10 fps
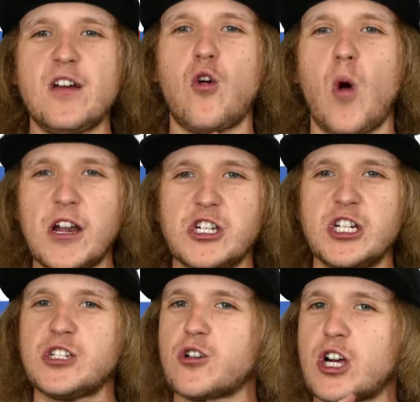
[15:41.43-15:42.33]

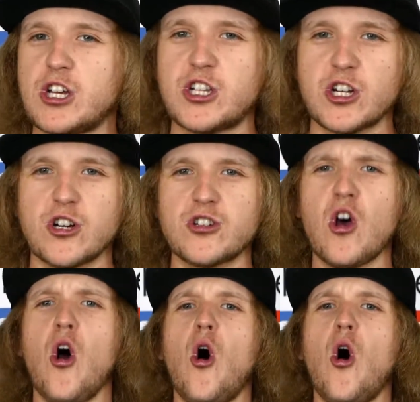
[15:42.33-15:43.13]
questions or concerns